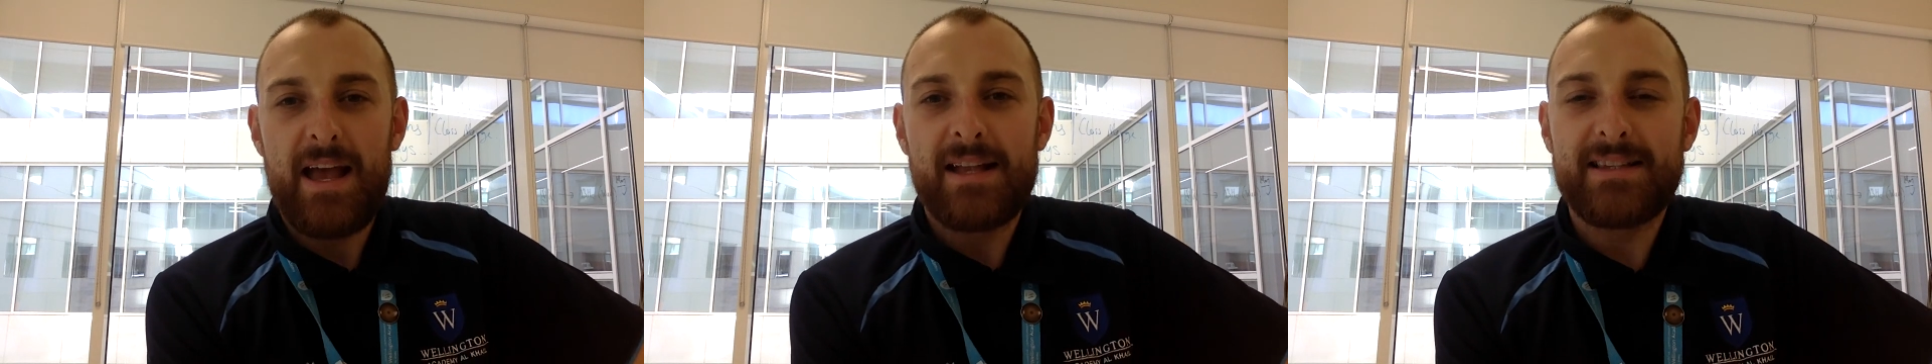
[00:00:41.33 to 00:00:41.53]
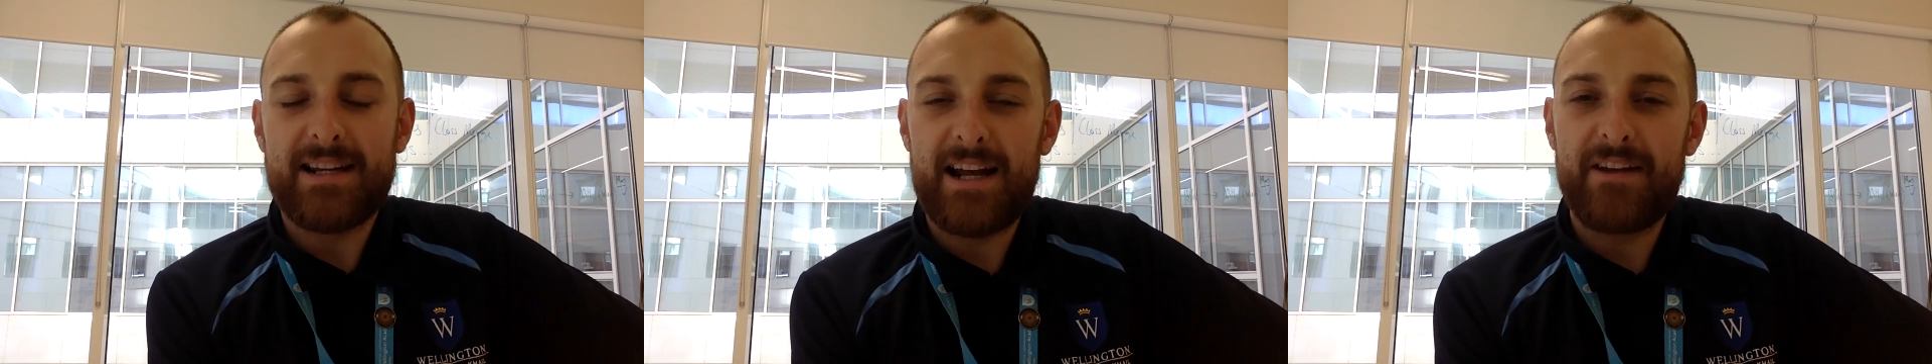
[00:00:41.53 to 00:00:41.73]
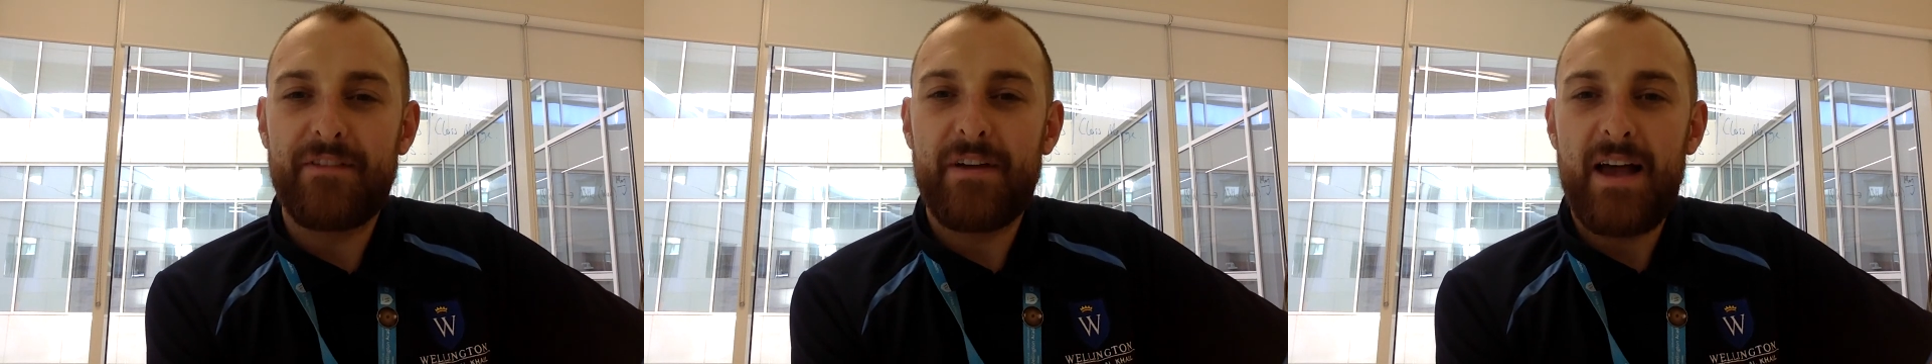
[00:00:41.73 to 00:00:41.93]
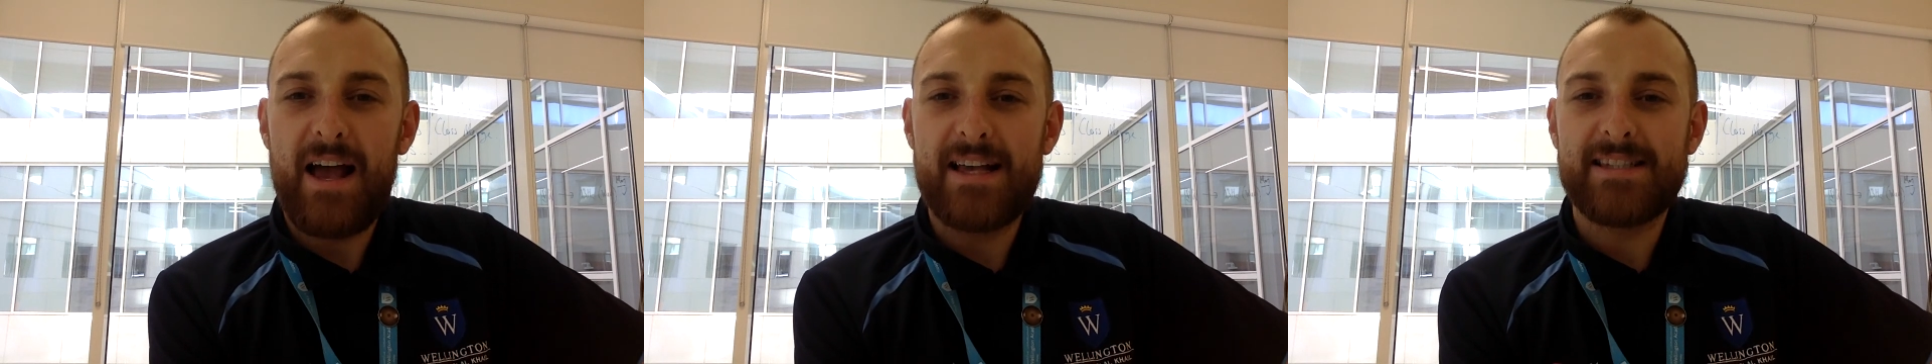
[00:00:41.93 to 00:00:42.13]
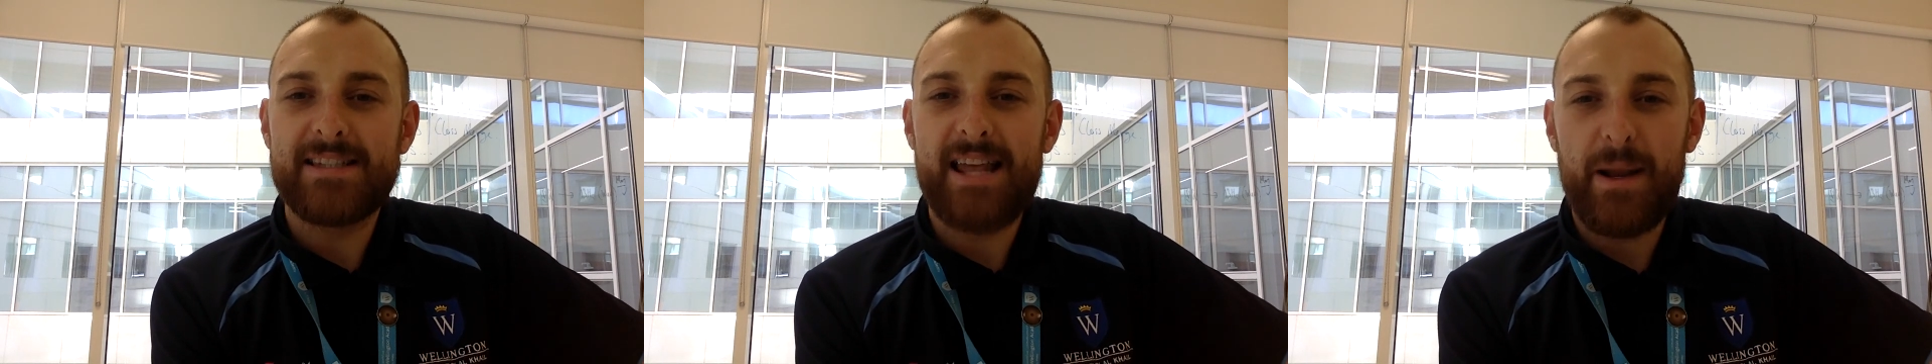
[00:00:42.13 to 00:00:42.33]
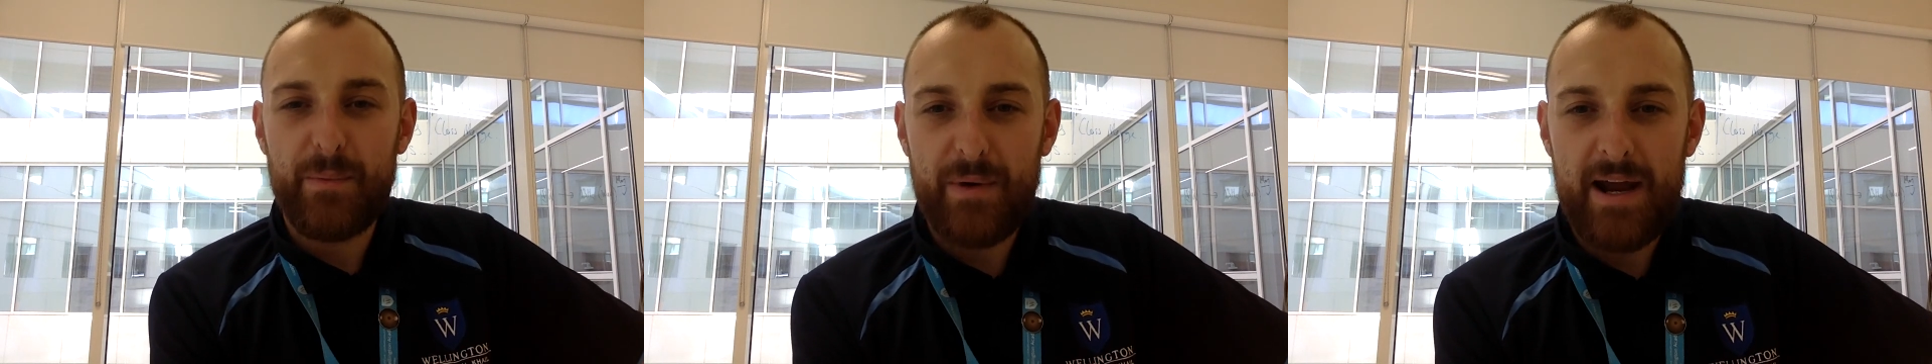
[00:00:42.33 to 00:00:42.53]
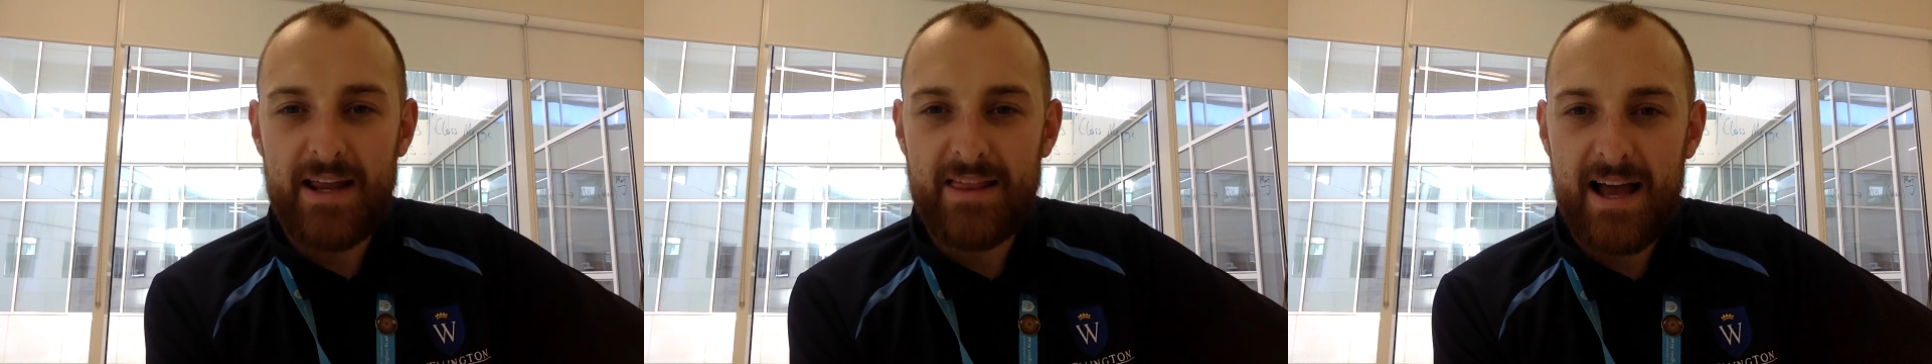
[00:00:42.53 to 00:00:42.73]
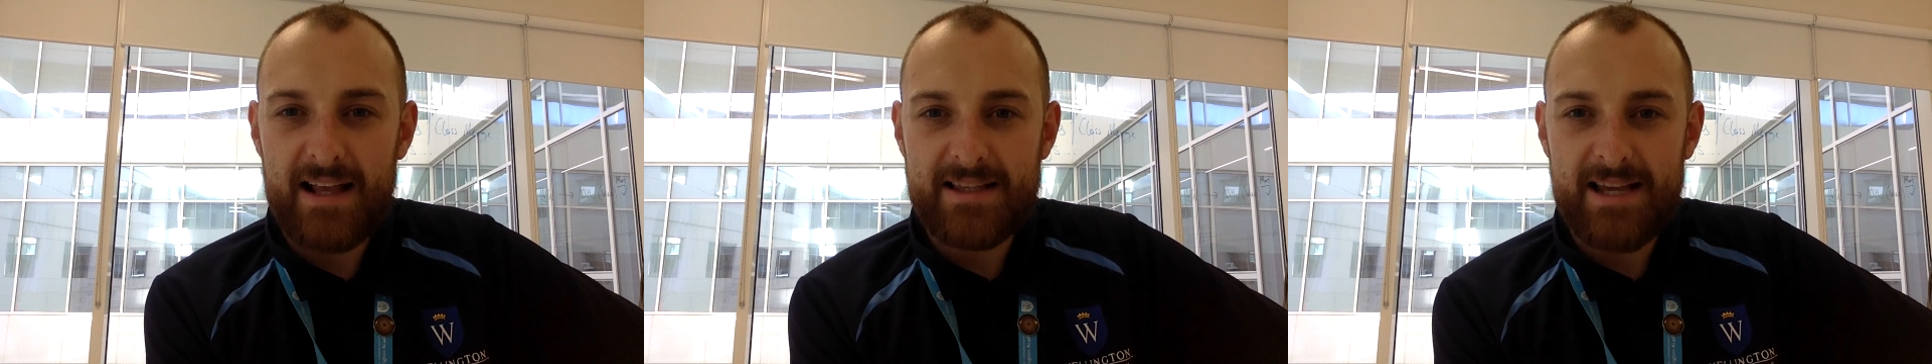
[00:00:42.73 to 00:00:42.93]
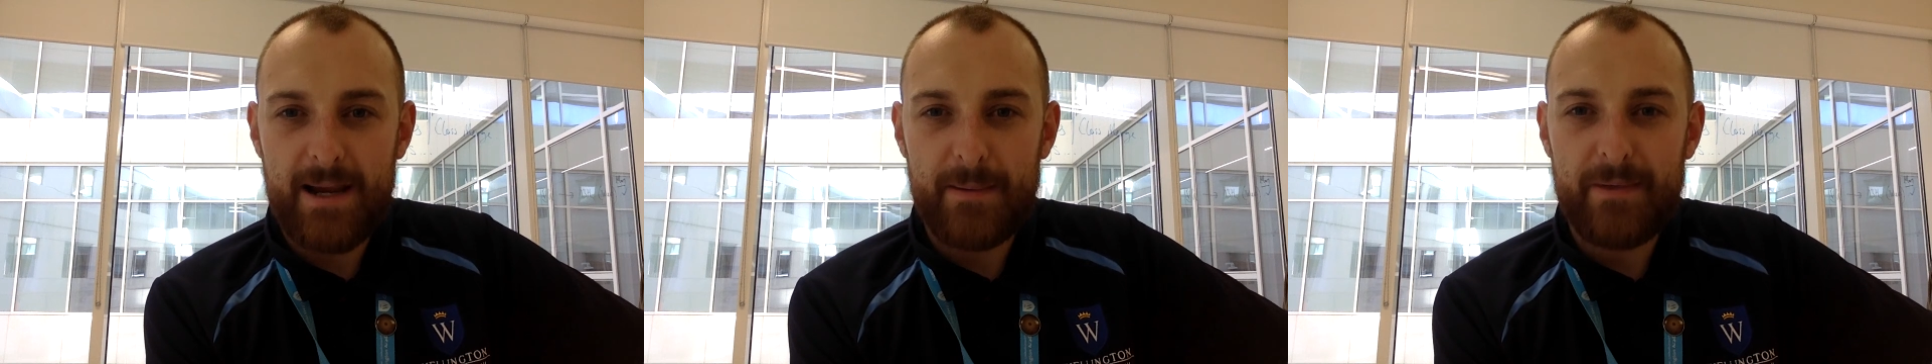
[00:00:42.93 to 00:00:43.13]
to kind of celebrate that time